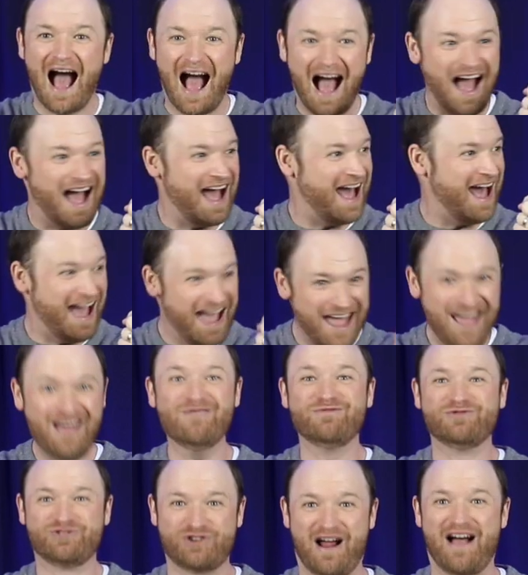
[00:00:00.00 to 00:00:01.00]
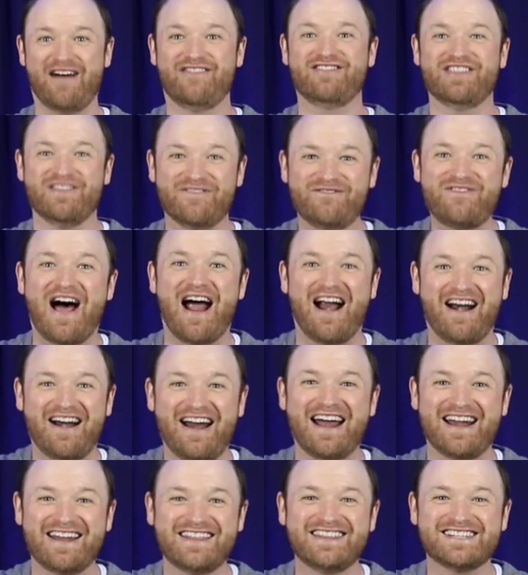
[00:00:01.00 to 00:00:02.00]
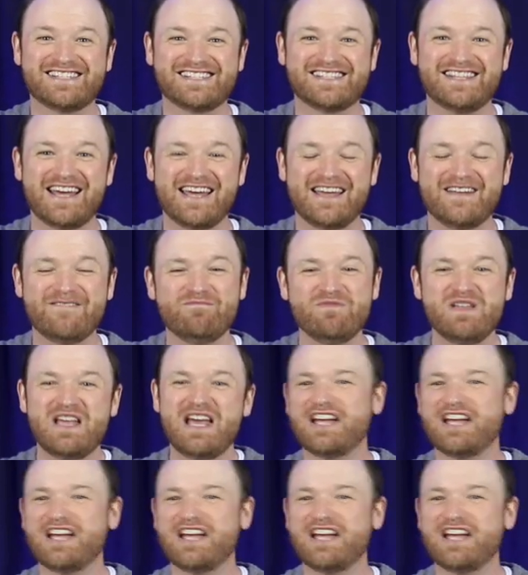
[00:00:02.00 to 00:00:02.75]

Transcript: I am driving the fire out of this thing.